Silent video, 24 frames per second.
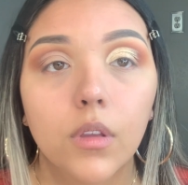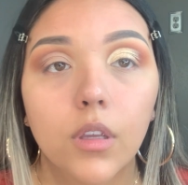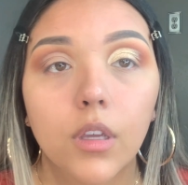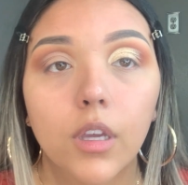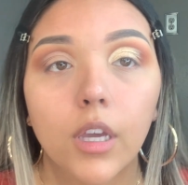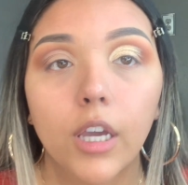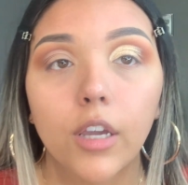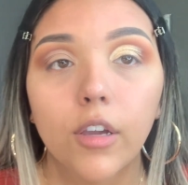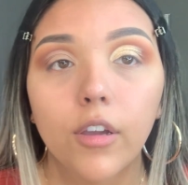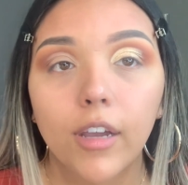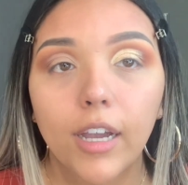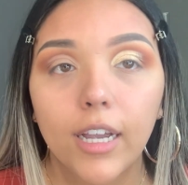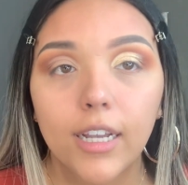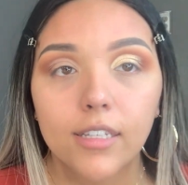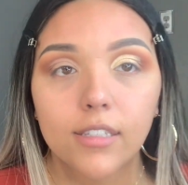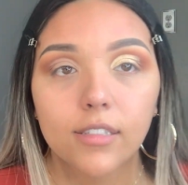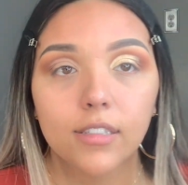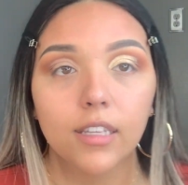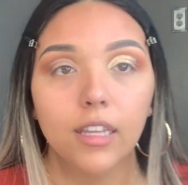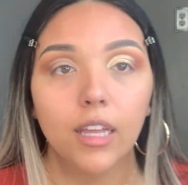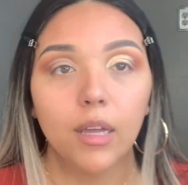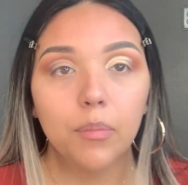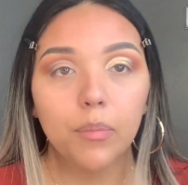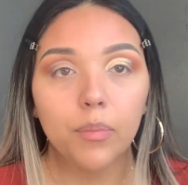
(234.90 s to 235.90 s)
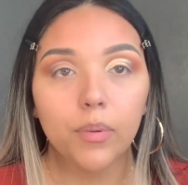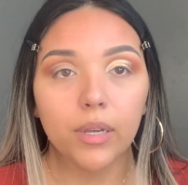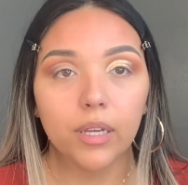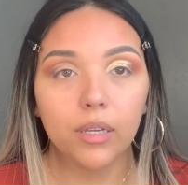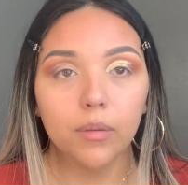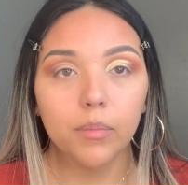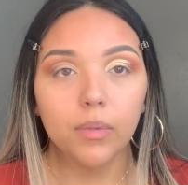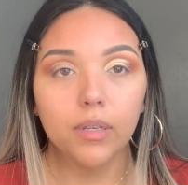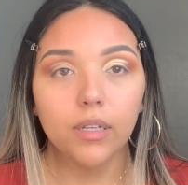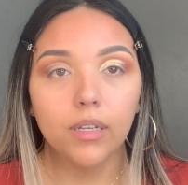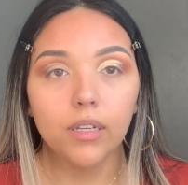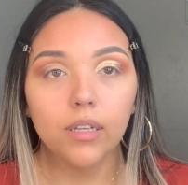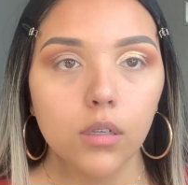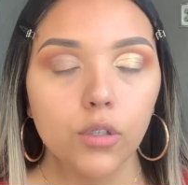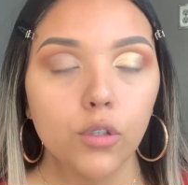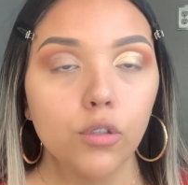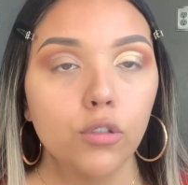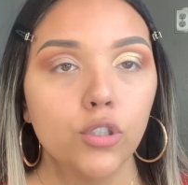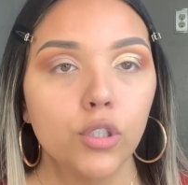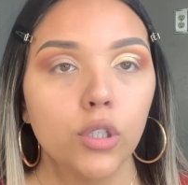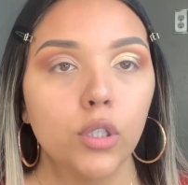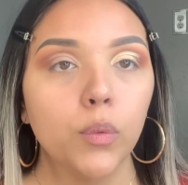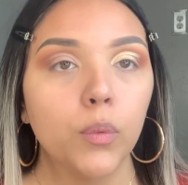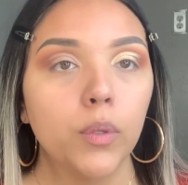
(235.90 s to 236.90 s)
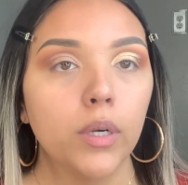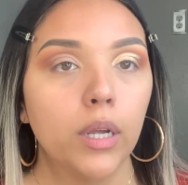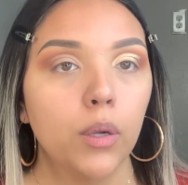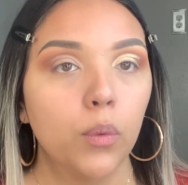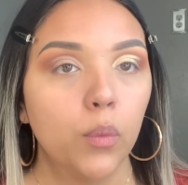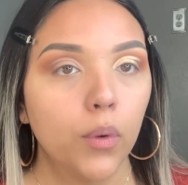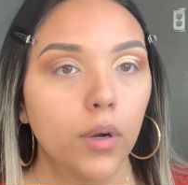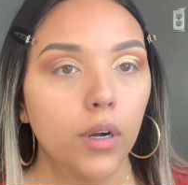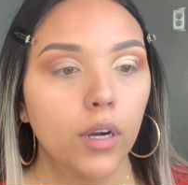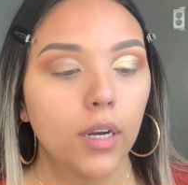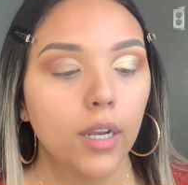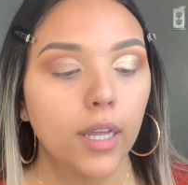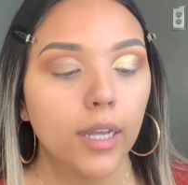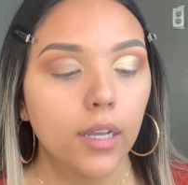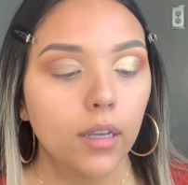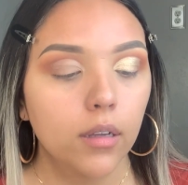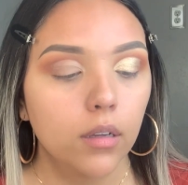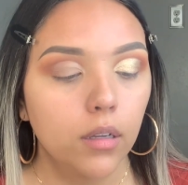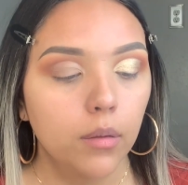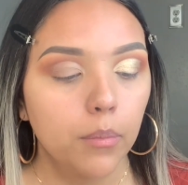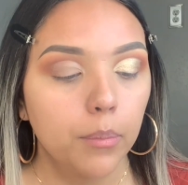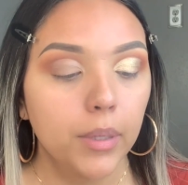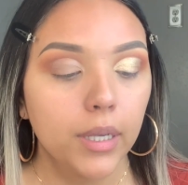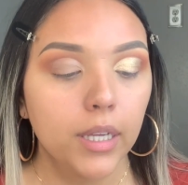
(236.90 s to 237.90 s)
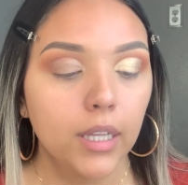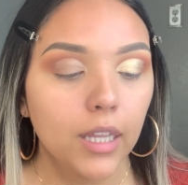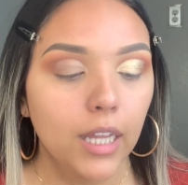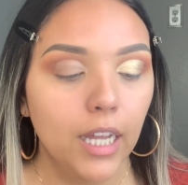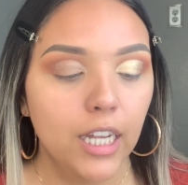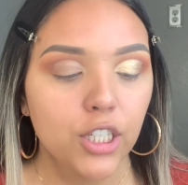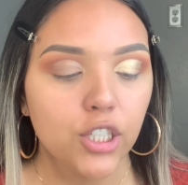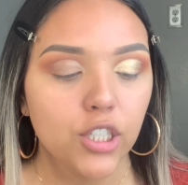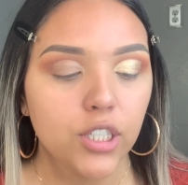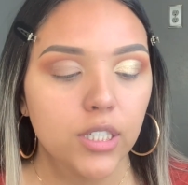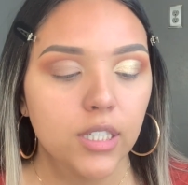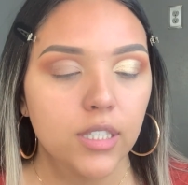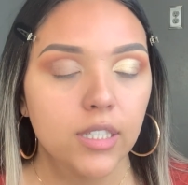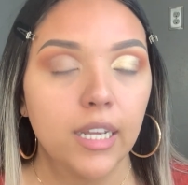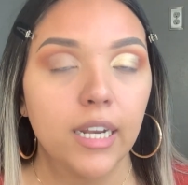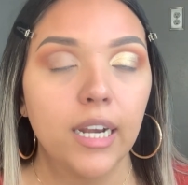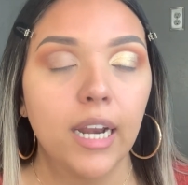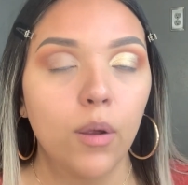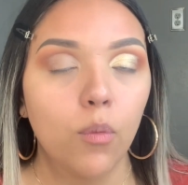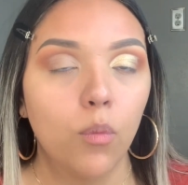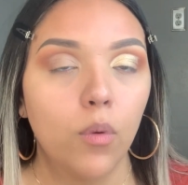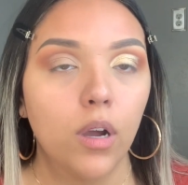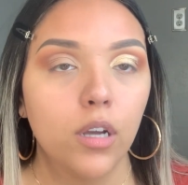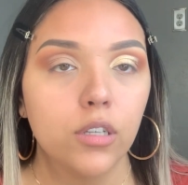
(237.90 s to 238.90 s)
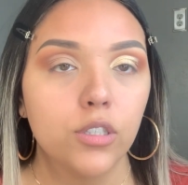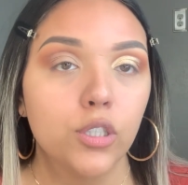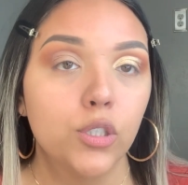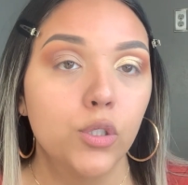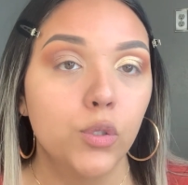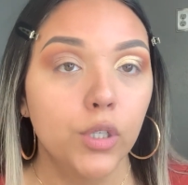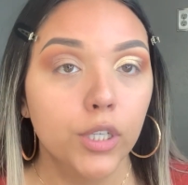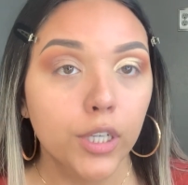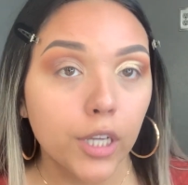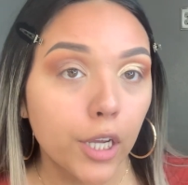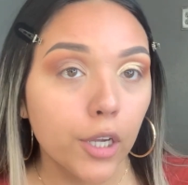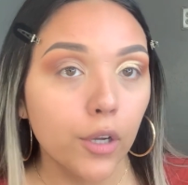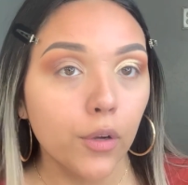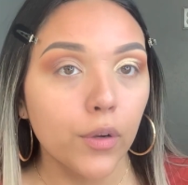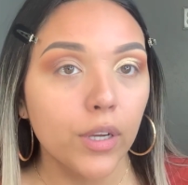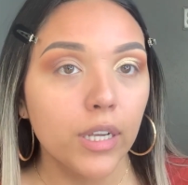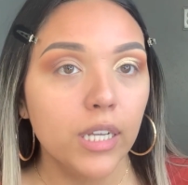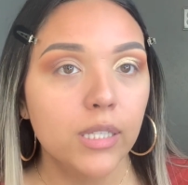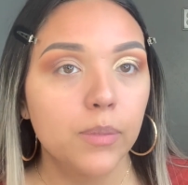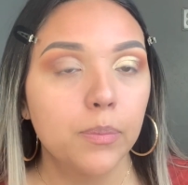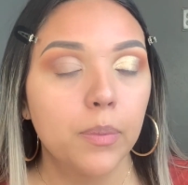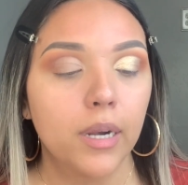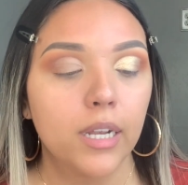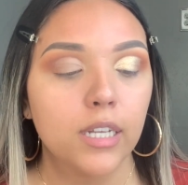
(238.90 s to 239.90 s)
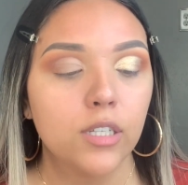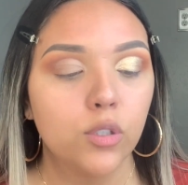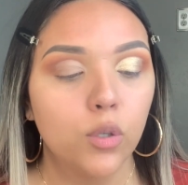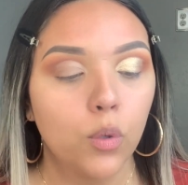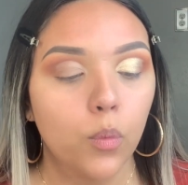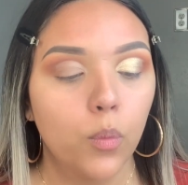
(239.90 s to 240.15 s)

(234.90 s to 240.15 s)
Can you guys see that pigment? Usually when I wear like big lashes and I want to do a cut crease, but I still